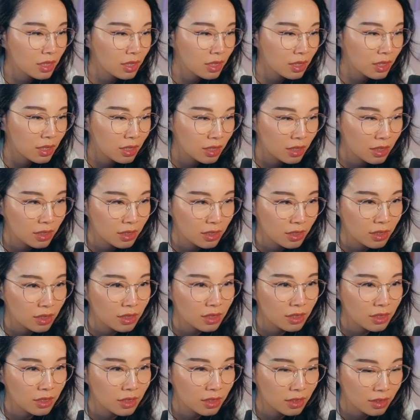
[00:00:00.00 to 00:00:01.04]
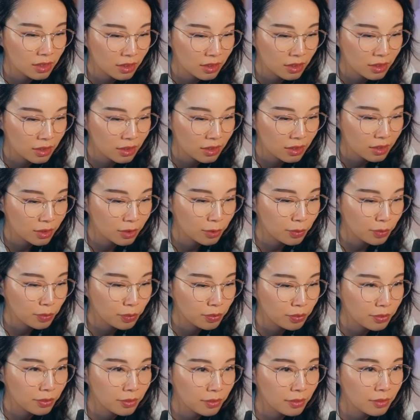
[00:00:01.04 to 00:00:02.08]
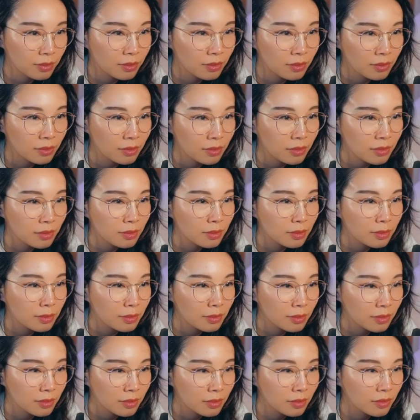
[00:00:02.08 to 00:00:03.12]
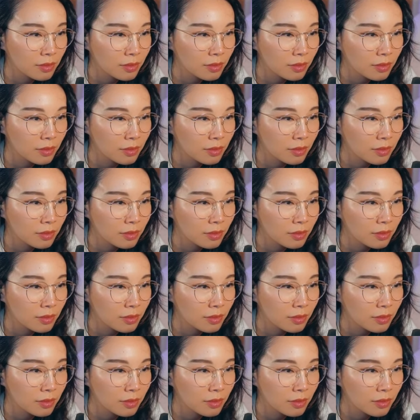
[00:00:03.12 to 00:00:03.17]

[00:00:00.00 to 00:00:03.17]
Nobody speaks.